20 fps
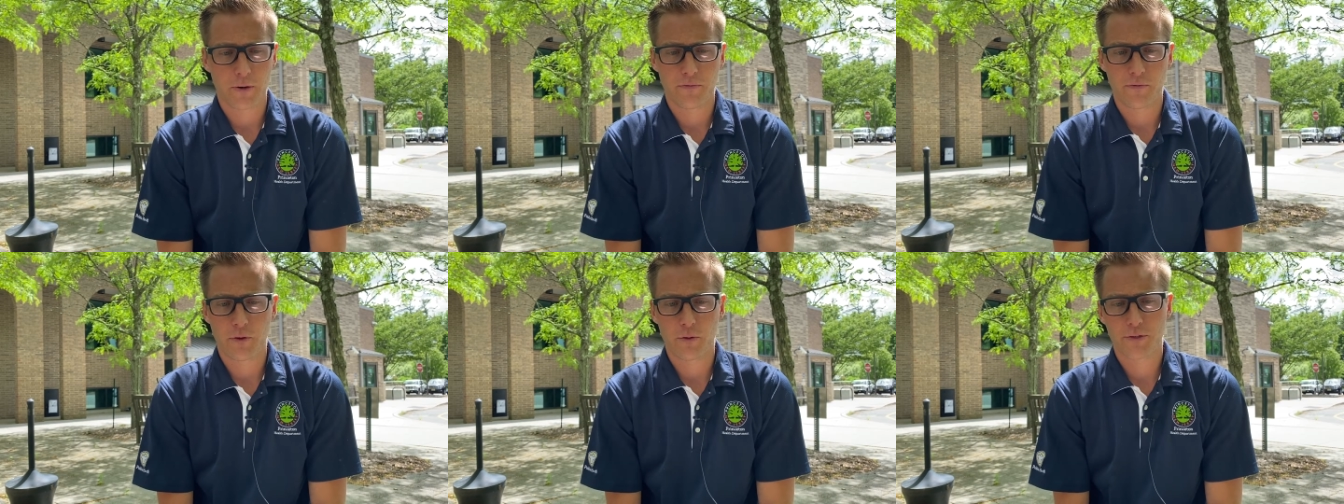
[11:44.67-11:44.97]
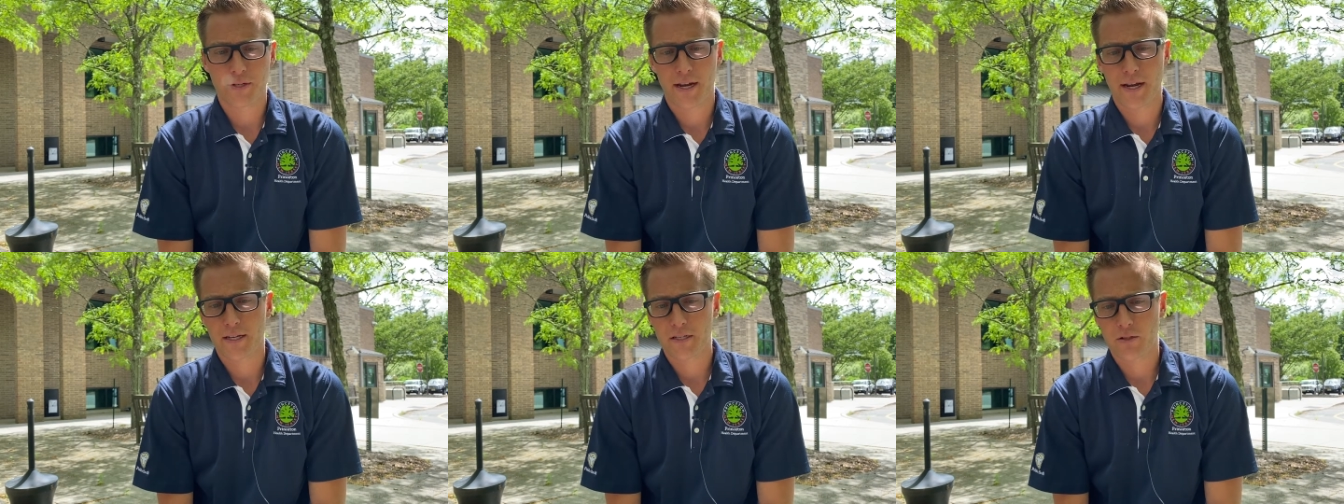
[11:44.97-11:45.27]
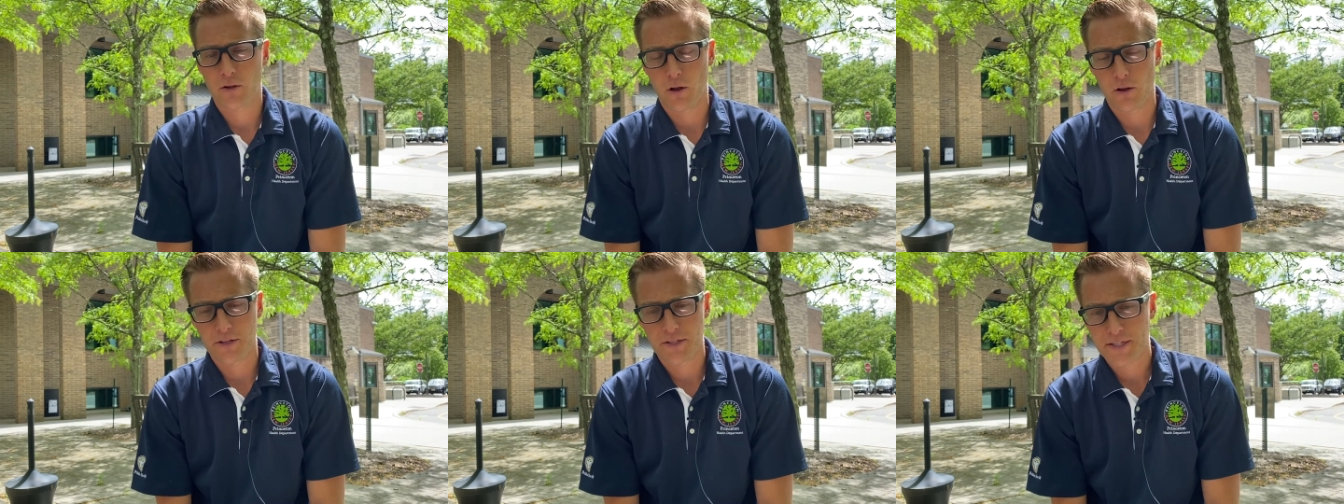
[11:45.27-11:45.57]
If you test
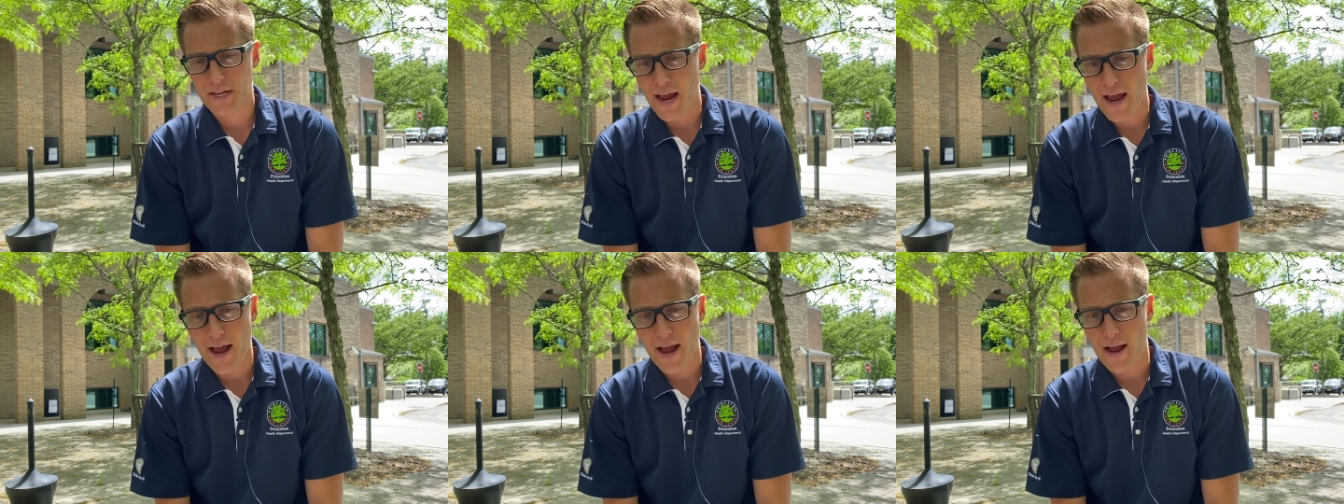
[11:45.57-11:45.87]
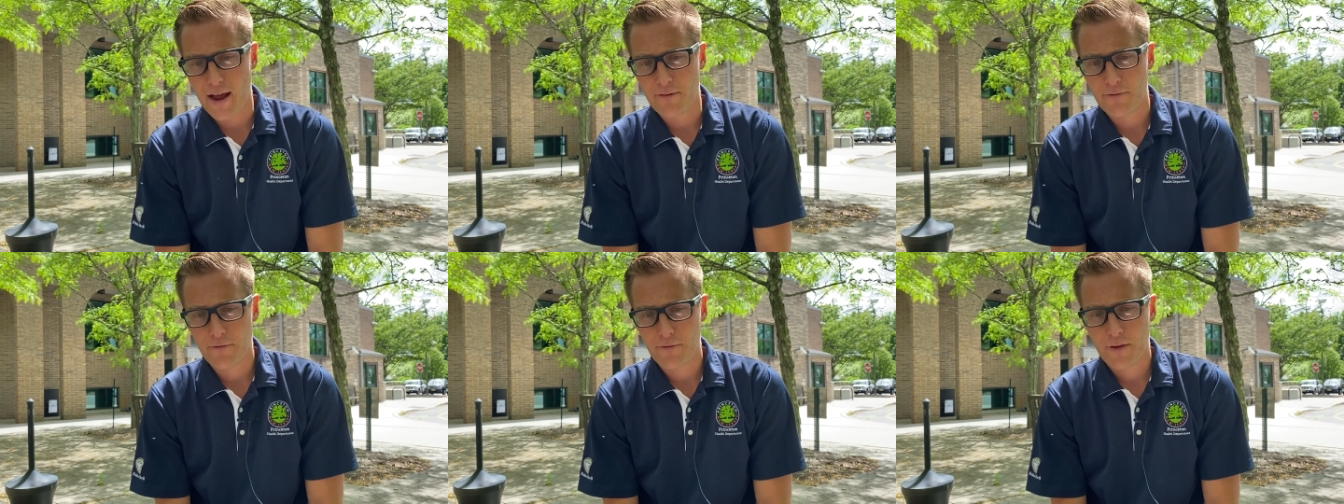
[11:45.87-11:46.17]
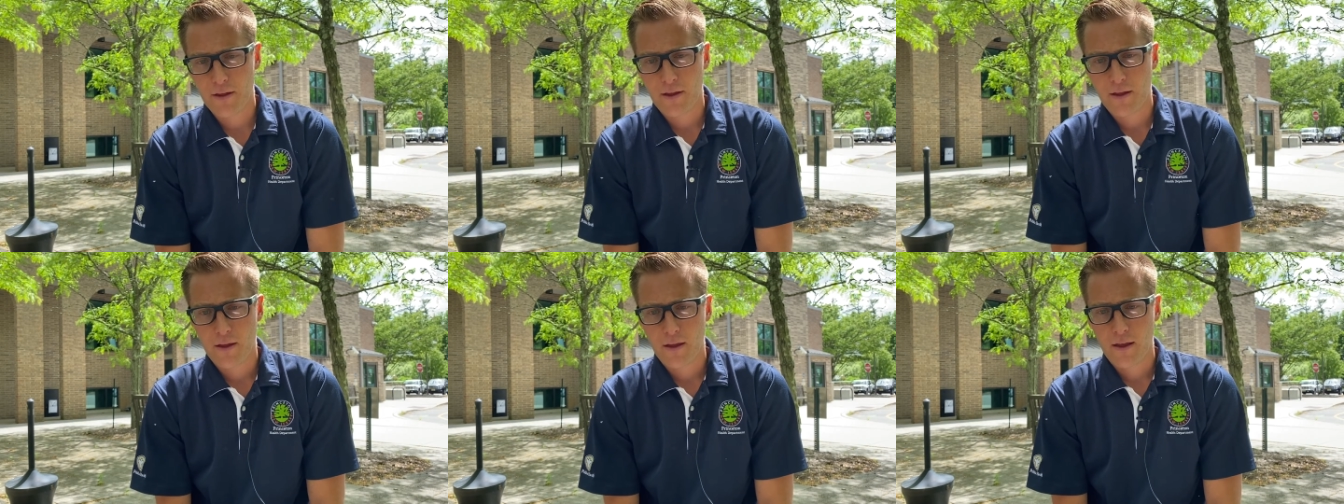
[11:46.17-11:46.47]
all staff,
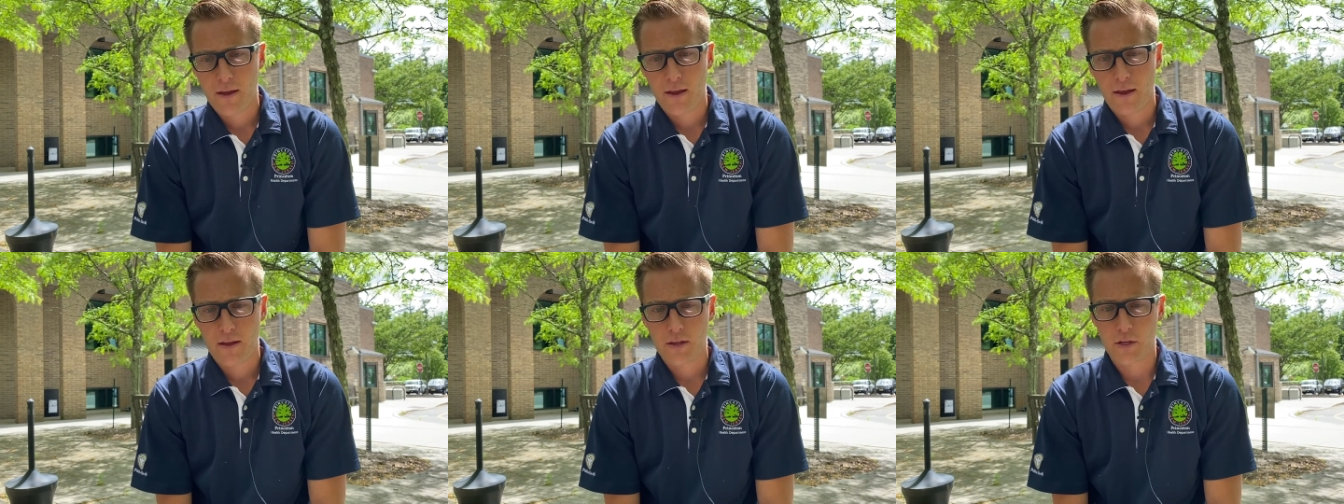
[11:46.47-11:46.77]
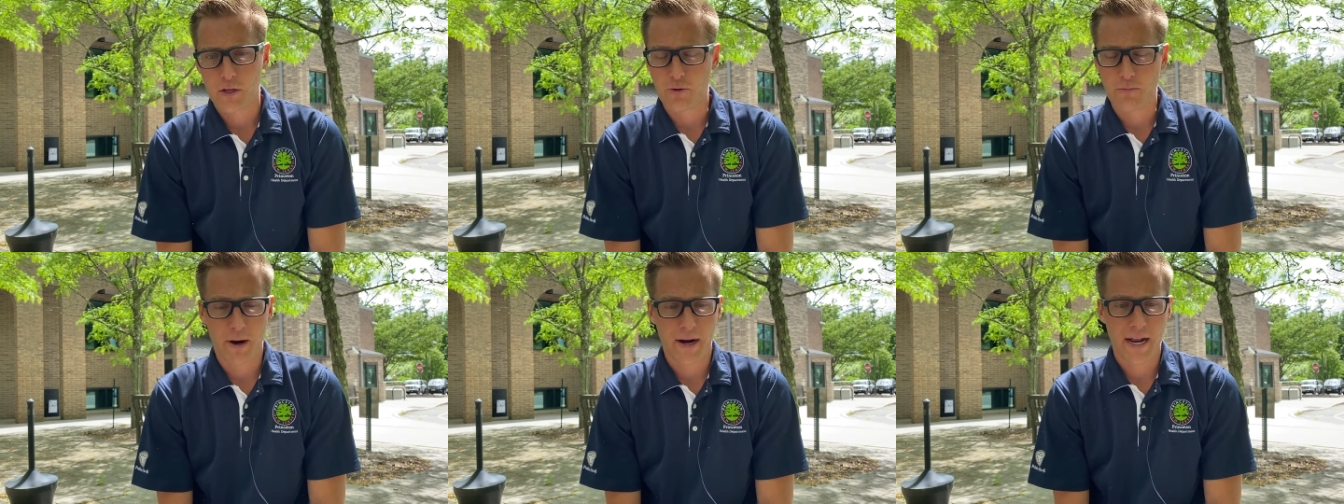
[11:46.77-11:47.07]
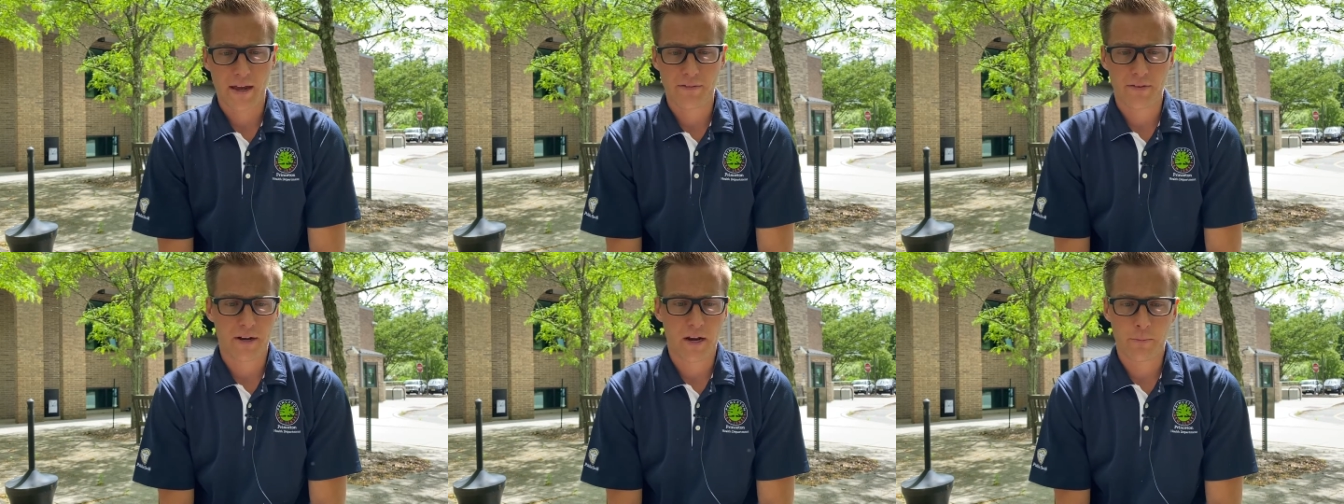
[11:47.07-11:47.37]
you might
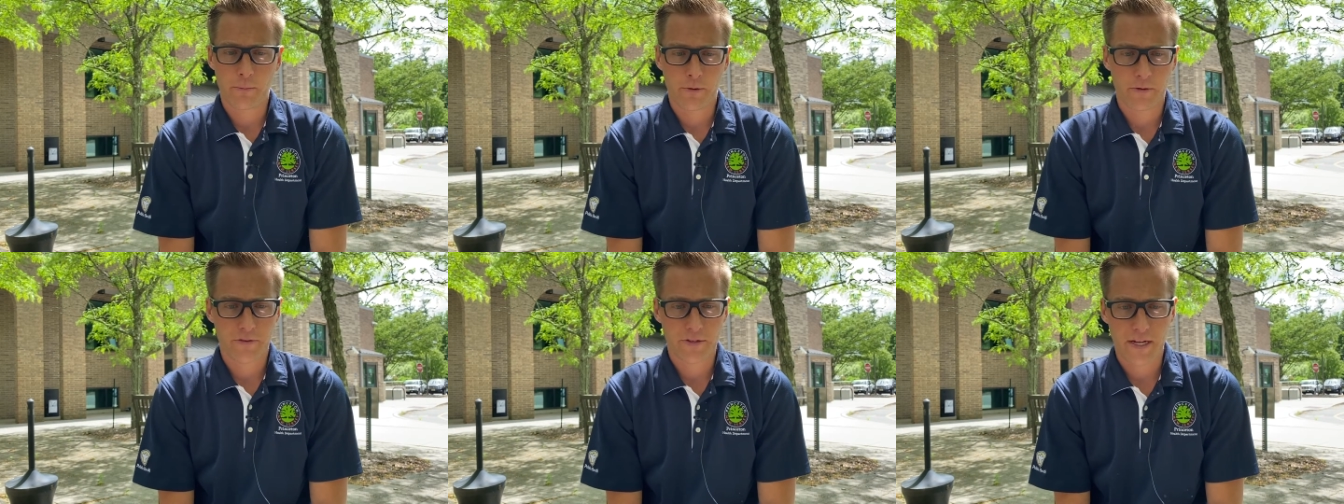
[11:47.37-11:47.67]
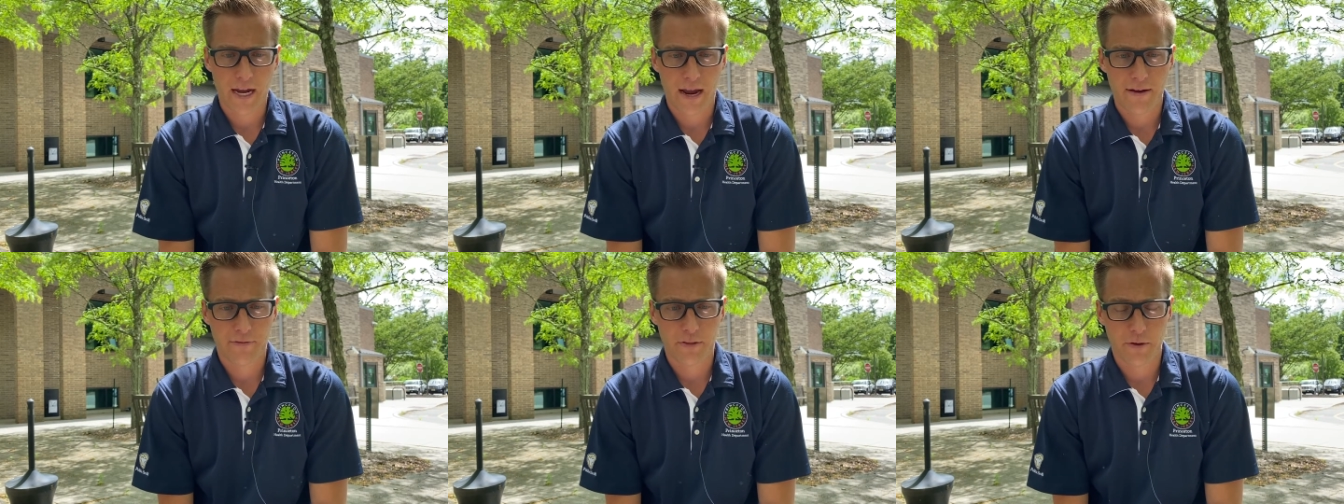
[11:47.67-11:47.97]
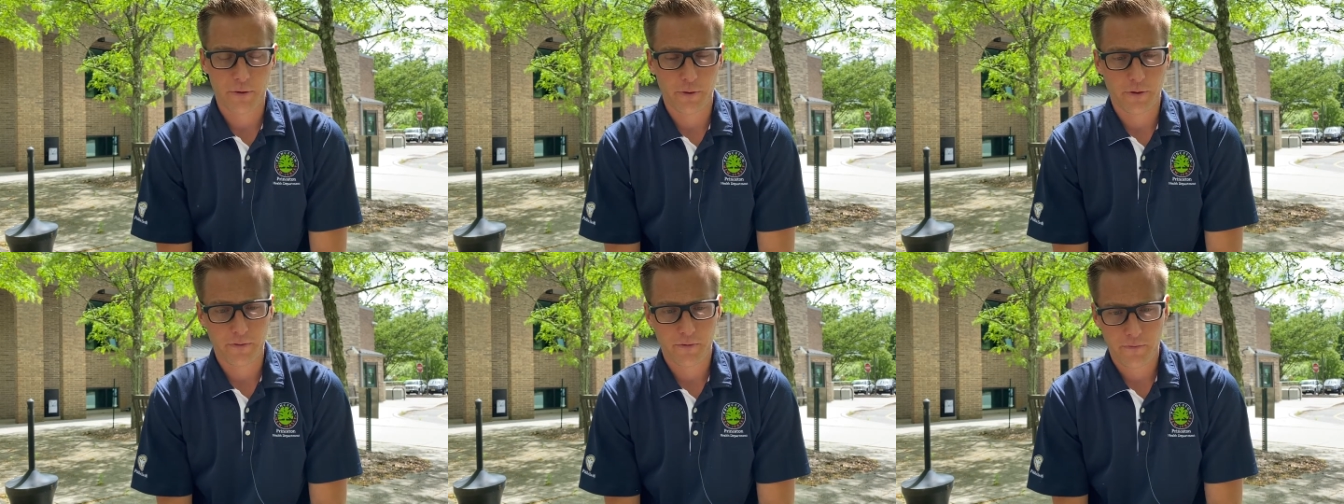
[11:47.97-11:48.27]
have a number of staff
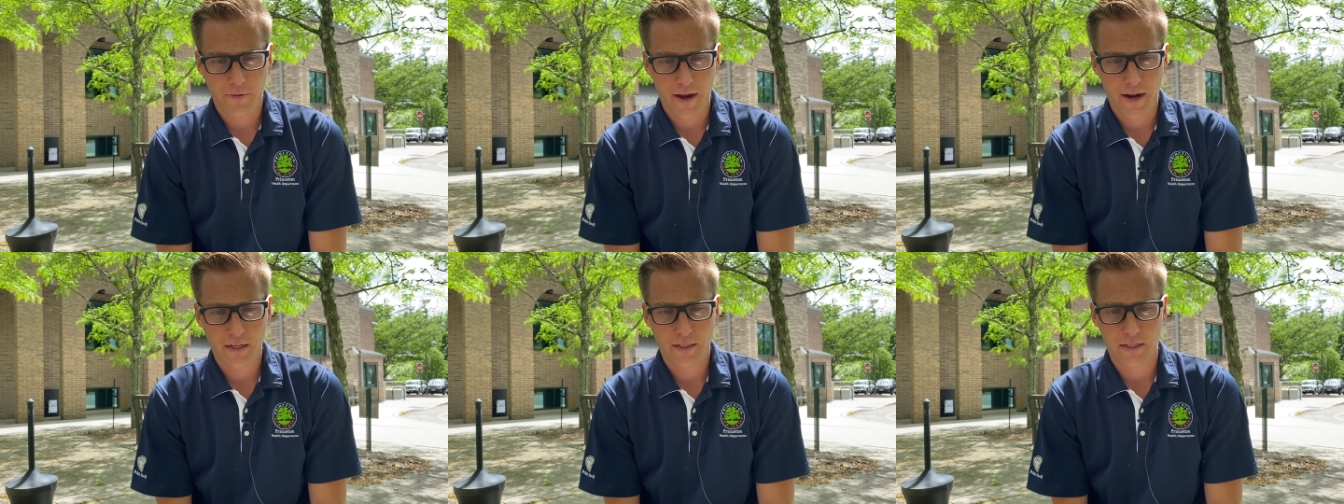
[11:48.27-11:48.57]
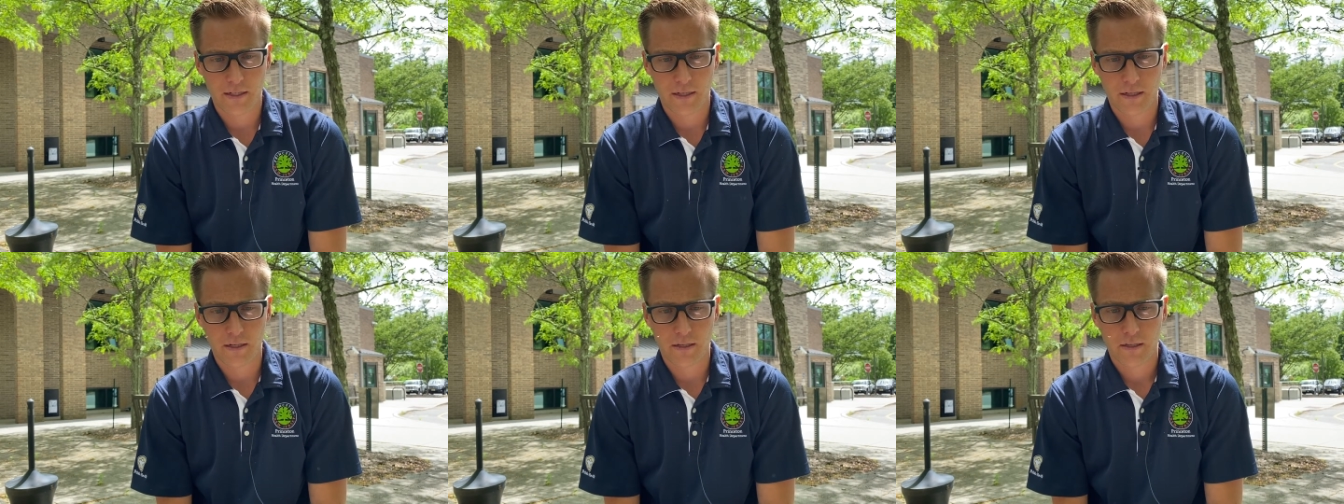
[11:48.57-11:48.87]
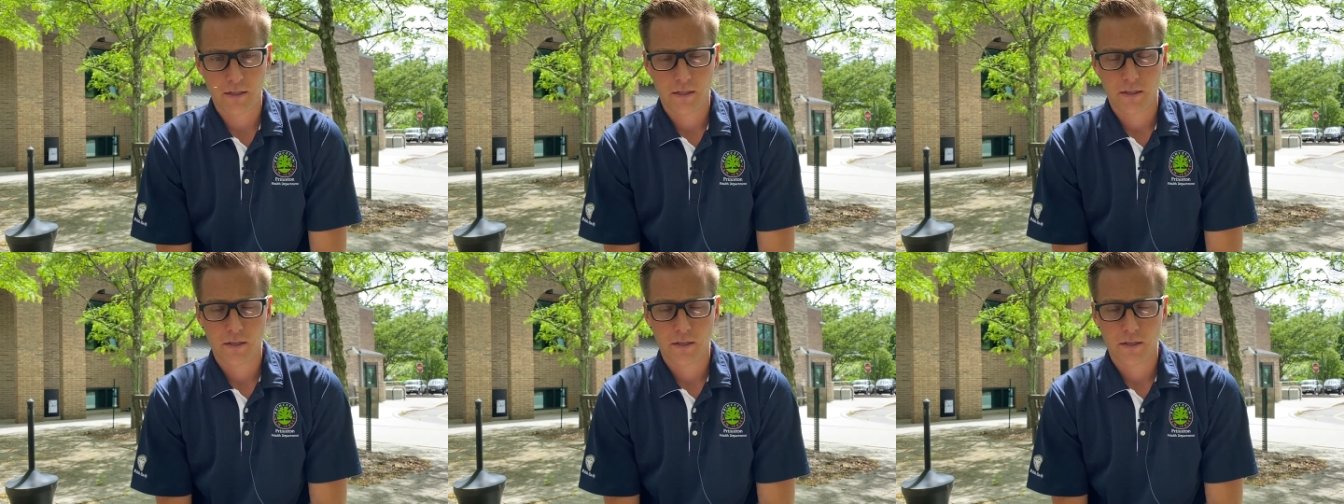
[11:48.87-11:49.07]
that are infected